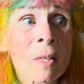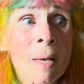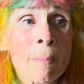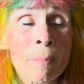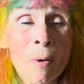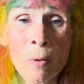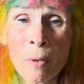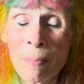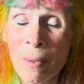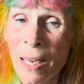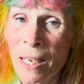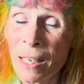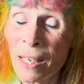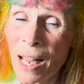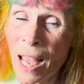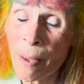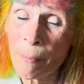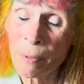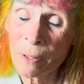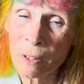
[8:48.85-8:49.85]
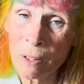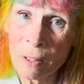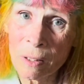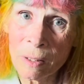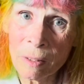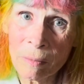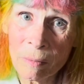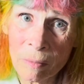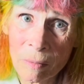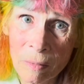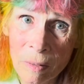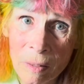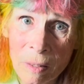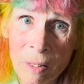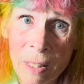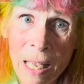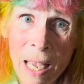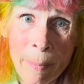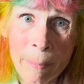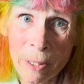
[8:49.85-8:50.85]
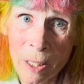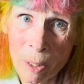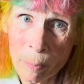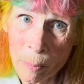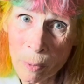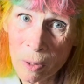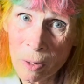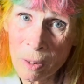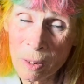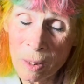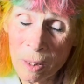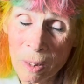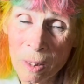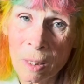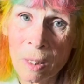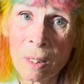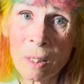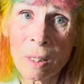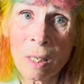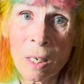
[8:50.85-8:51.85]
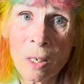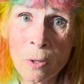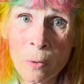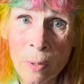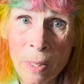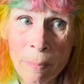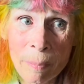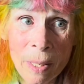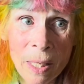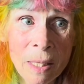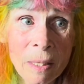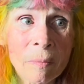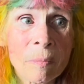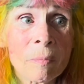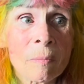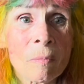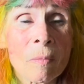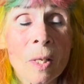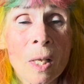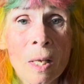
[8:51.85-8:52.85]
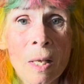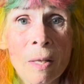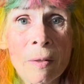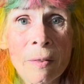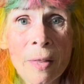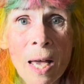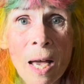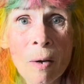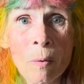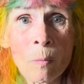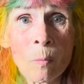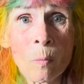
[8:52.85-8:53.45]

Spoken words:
But we made an amicable agreement that